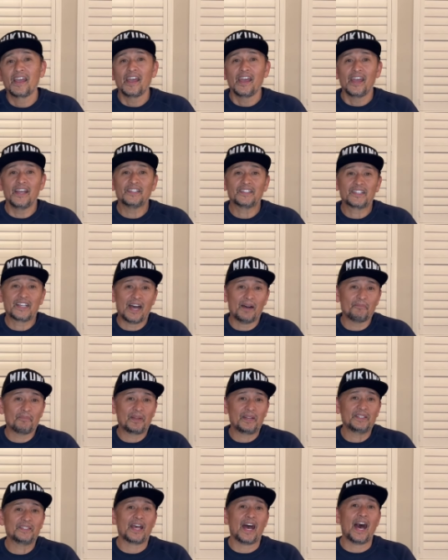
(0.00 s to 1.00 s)
His
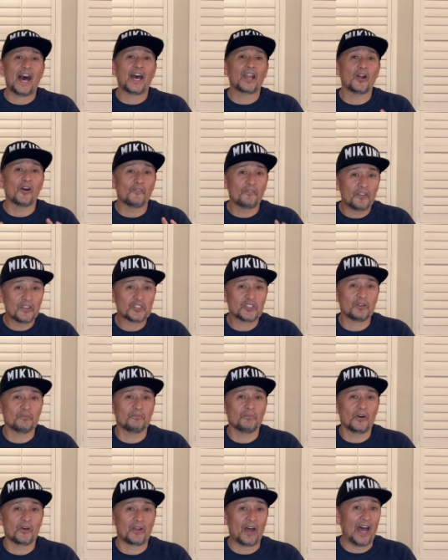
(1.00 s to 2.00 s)
company is an official
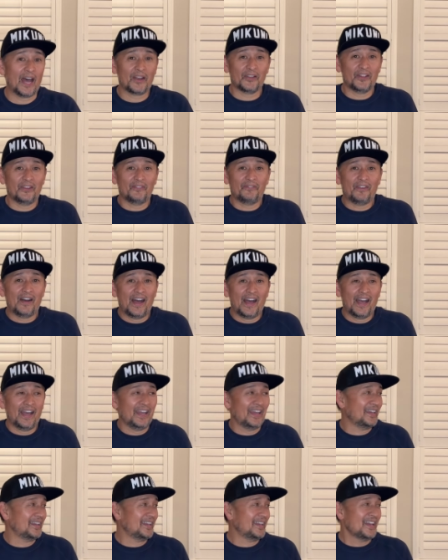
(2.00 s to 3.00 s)
model. I don't know if
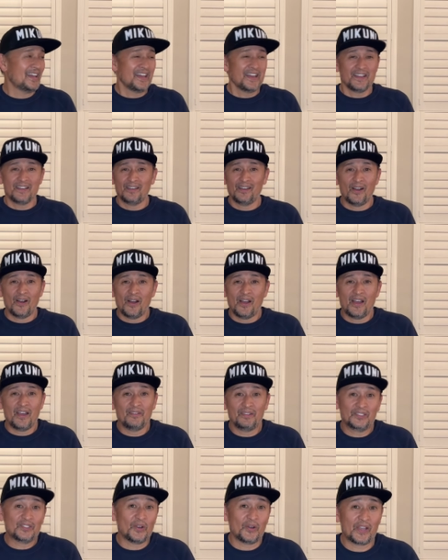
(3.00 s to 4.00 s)
I
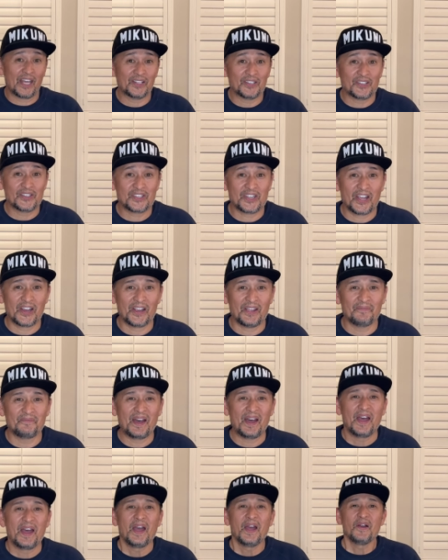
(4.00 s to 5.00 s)
if it's okay to share it,
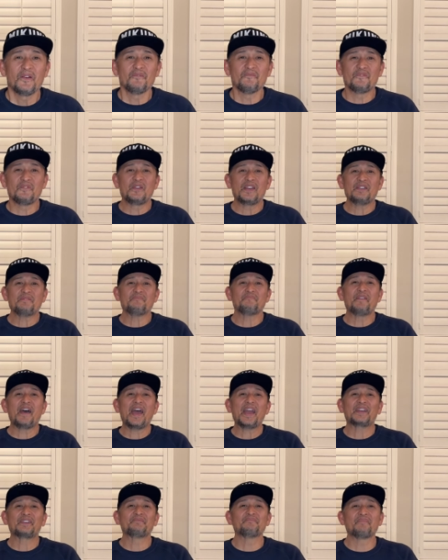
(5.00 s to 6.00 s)
but we
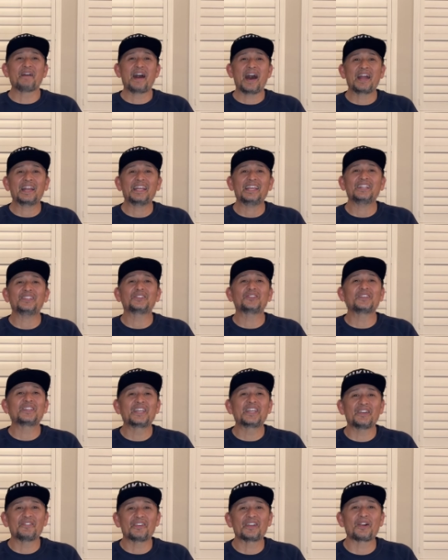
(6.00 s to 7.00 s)
make money to
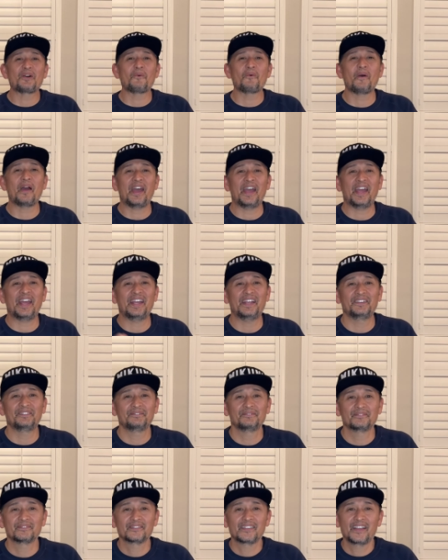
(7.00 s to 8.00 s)
give it away.
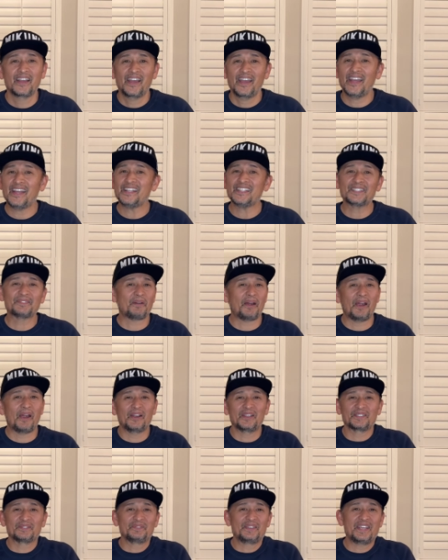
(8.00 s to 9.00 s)
He
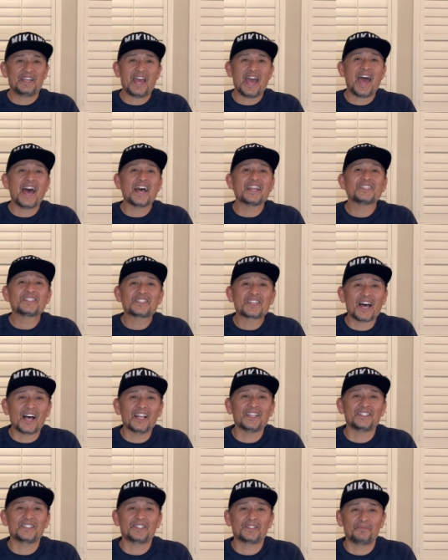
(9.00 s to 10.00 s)
inspires me and
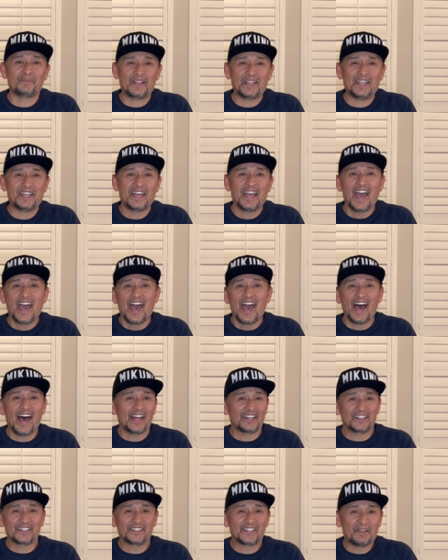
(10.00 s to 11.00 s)
challenges me
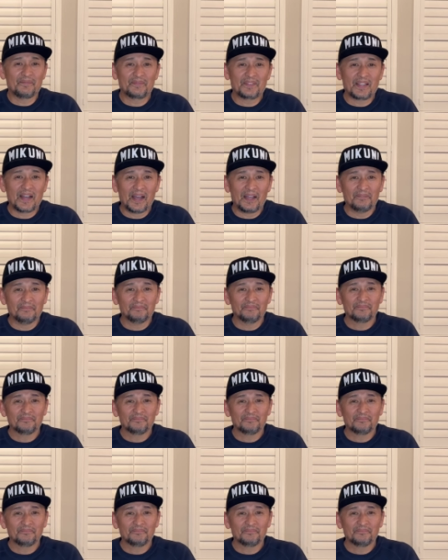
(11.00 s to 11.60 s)
at the same time.